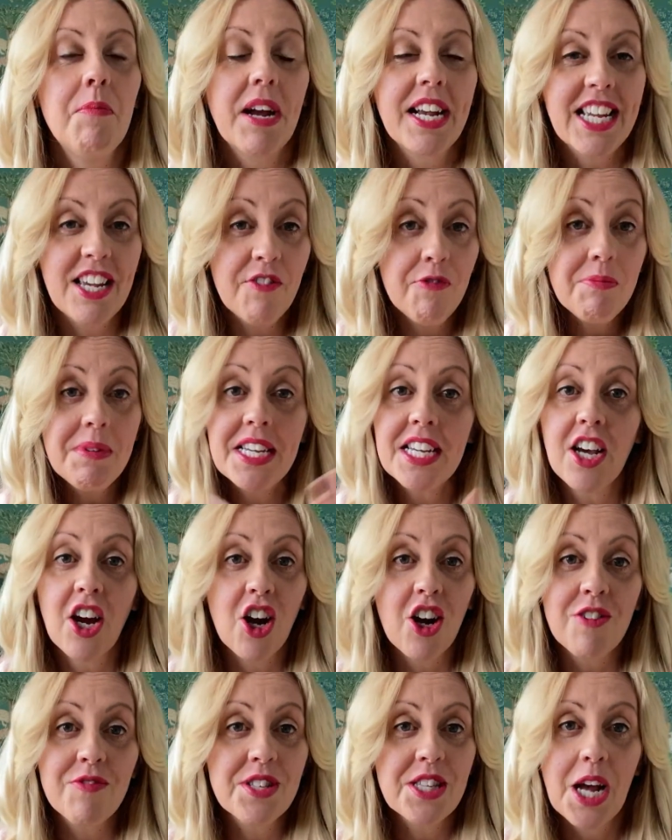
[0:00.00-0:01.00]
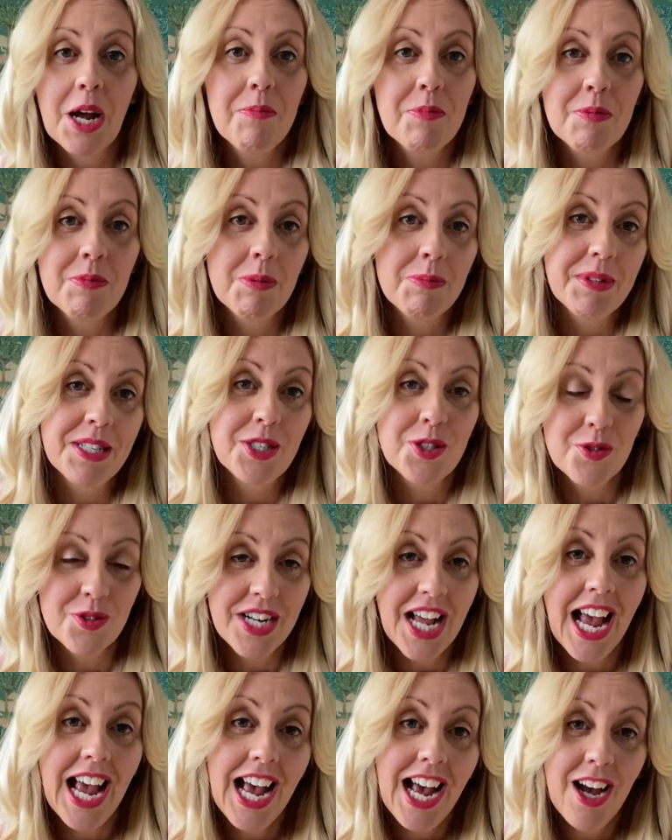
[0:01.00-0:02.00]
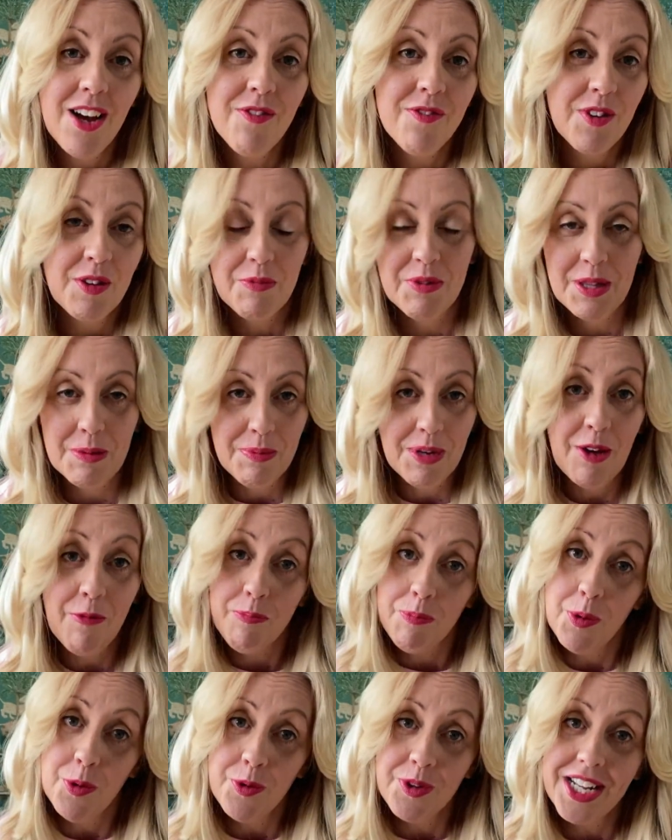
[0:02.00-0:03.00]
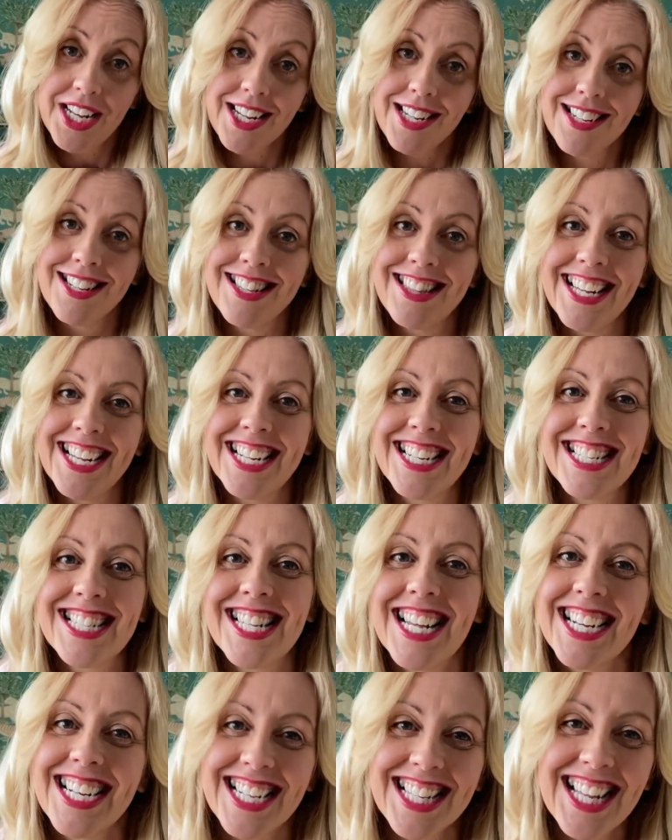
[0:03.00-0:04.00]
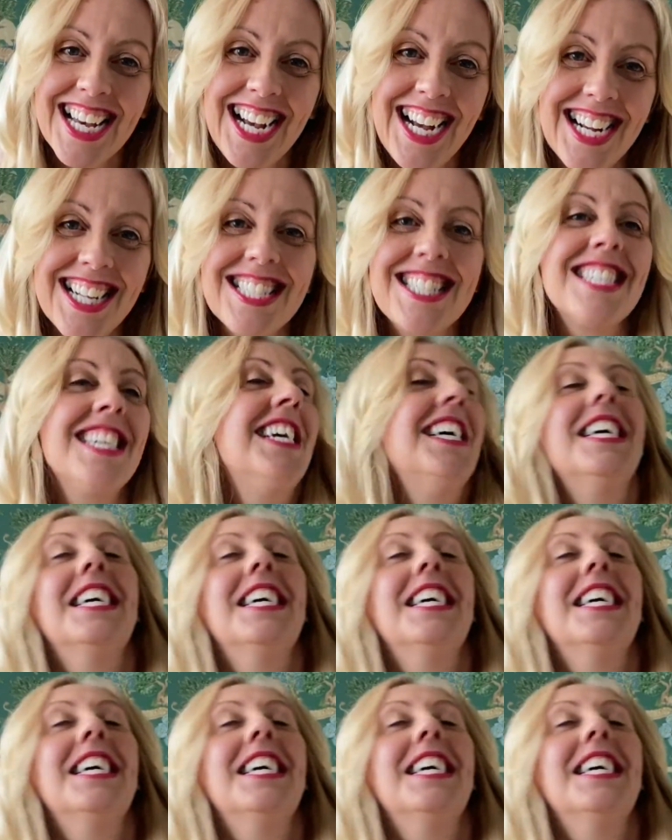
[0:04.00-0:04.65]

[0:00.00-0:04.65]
give me curves that I probably don't have, with a bit of boning and things like that.